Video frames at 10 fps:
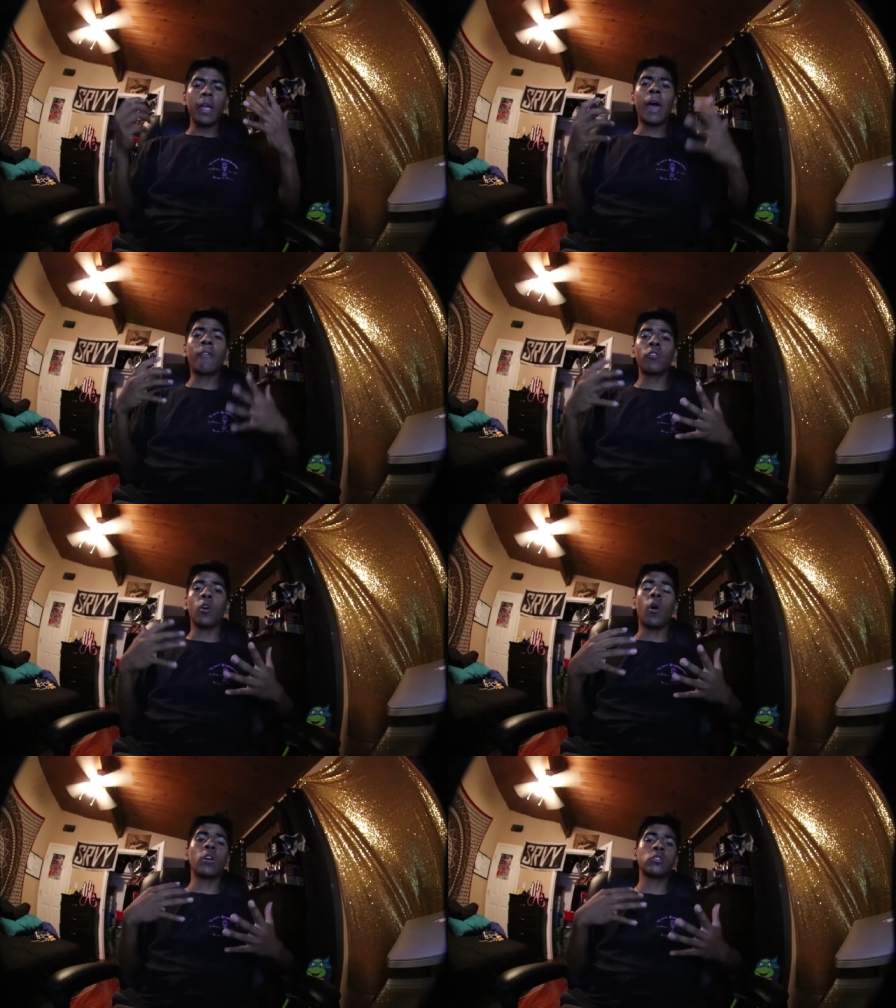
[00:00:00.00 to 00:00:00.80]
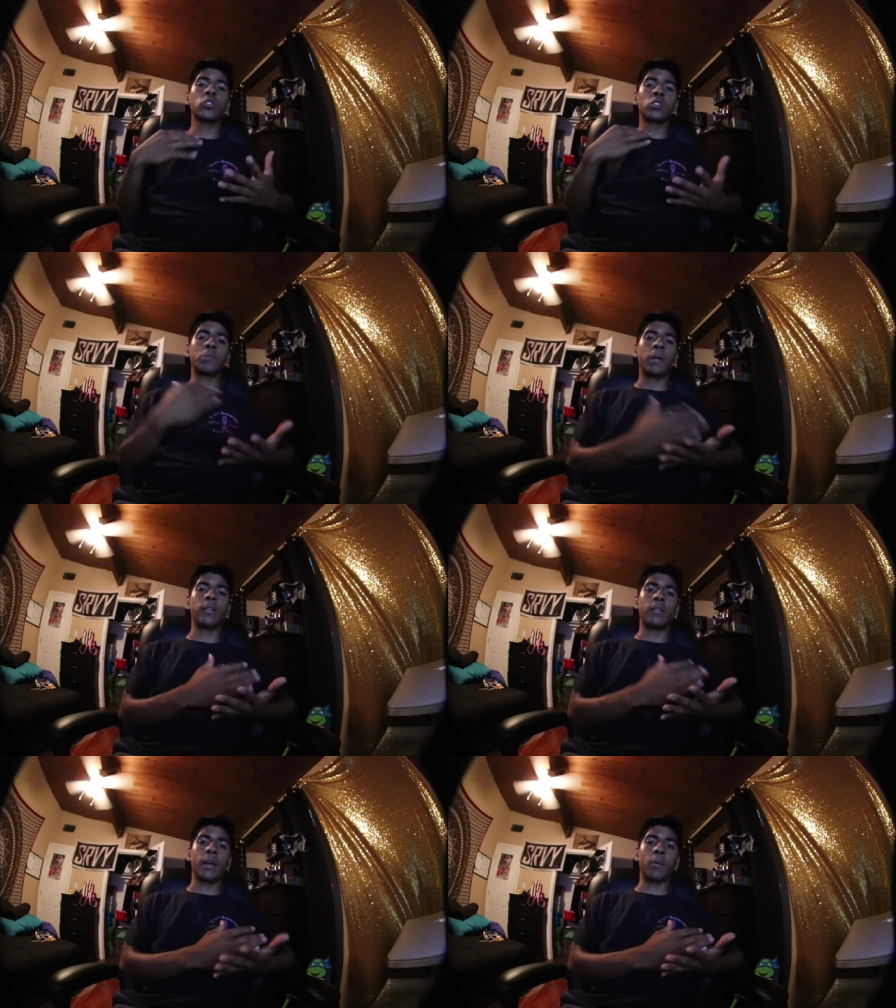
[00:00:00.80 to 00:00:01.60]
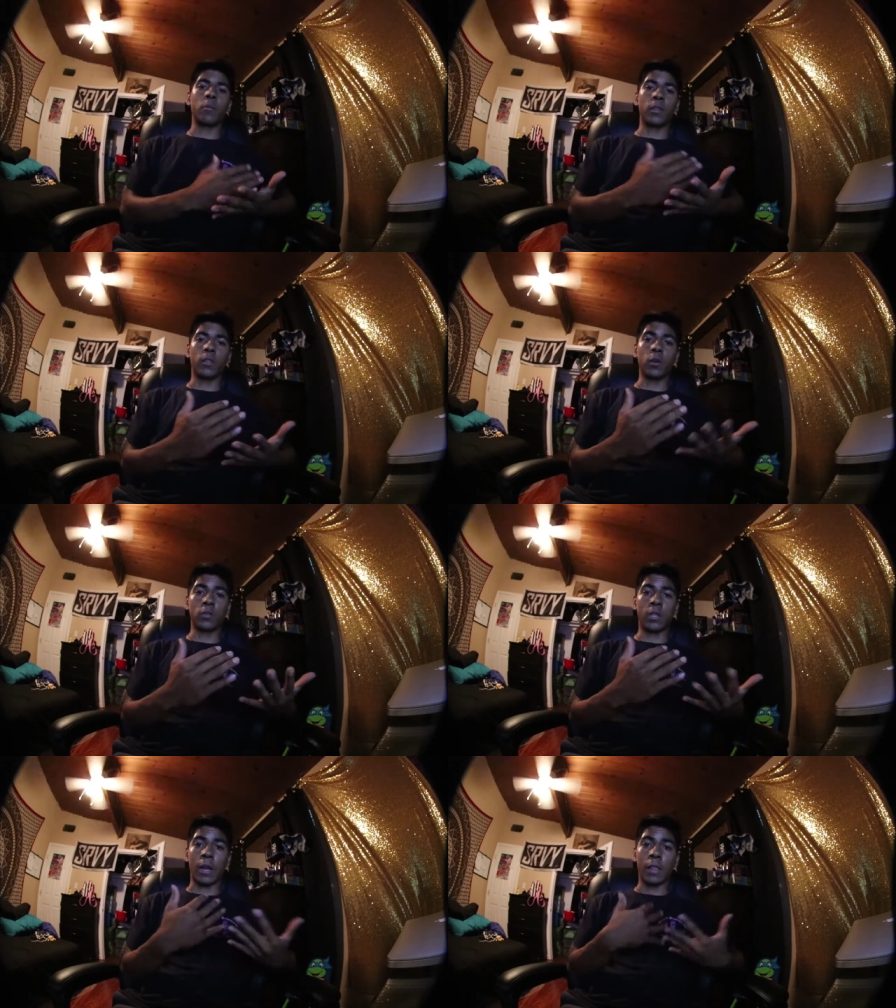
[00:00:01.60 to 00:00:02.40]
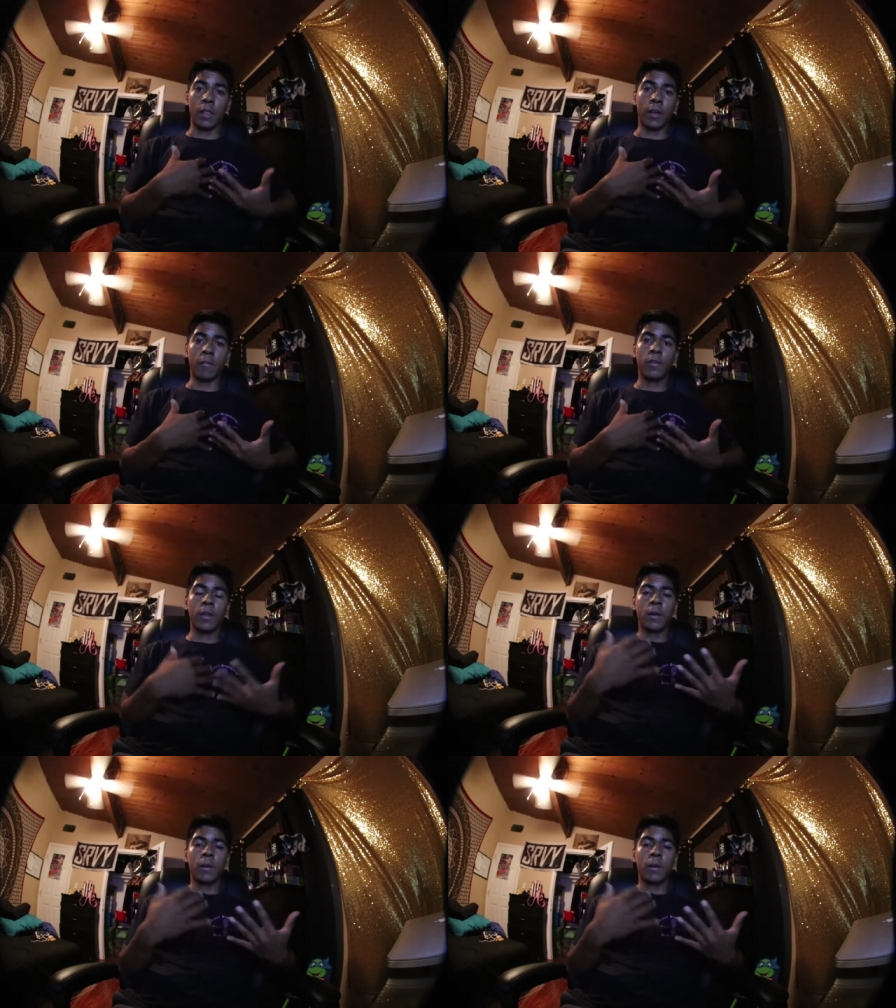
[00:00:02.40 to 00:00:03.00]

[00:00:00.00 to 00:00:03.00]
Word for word: have to also spend time with those that I love